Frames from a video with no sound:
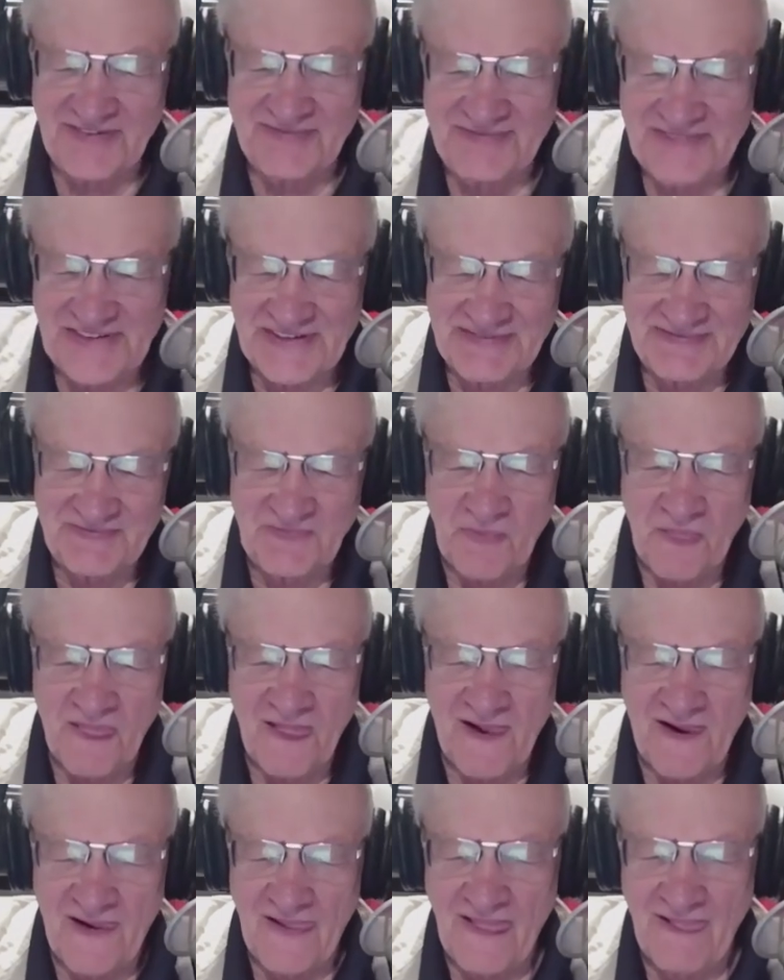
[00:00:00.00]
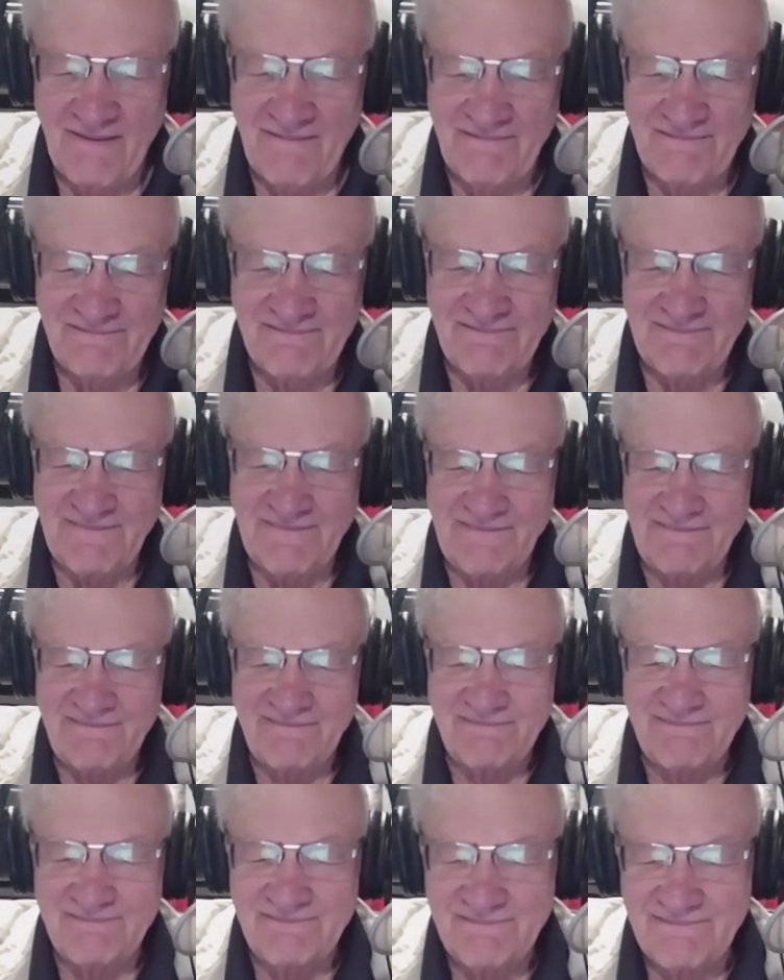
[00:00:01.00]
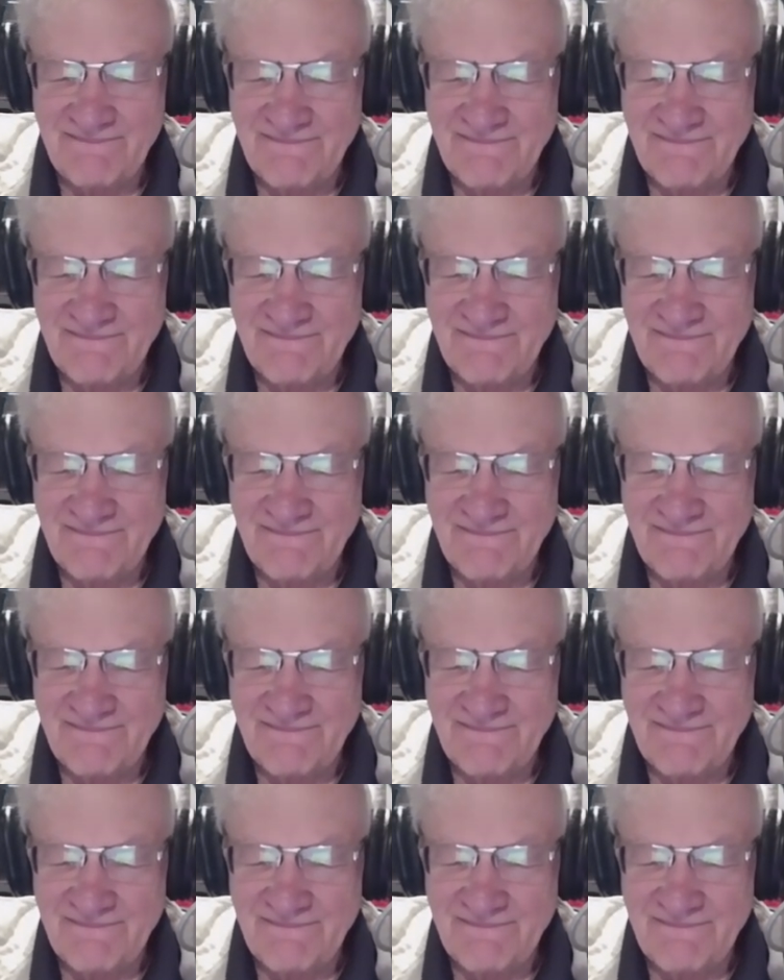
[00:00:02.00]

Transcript: Well, I enjoy visiting with you guys, too.